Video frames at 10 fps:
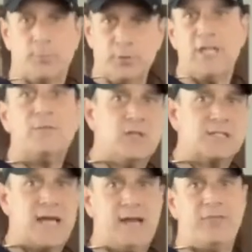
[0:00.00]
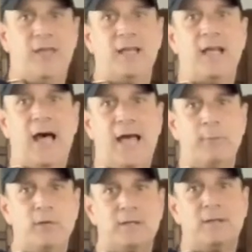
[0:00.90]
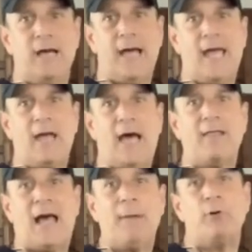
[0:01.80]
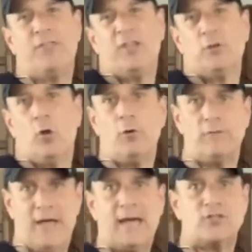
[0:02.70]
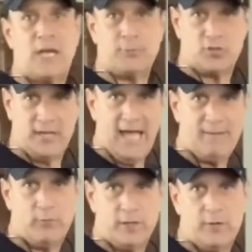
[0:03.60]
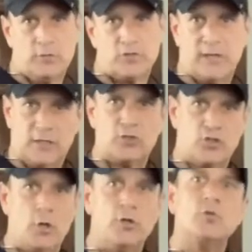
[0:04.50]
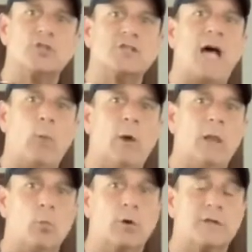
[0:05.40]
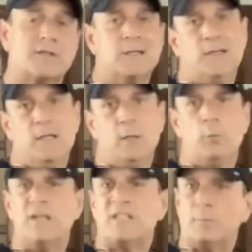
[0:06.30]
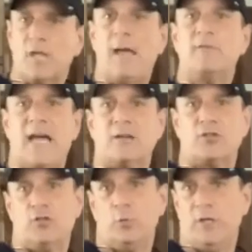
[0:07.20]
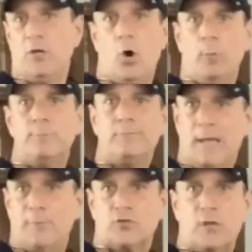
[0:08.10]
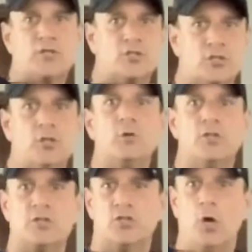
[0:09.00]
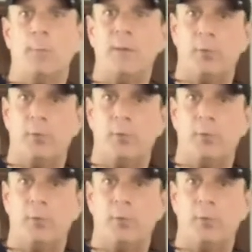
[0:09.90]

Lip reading: believe in this kind of thing, I would think your local vac shop should have one of those so they can show you just how well it works. We sometimes actually do an in-home demonstration too, just to show people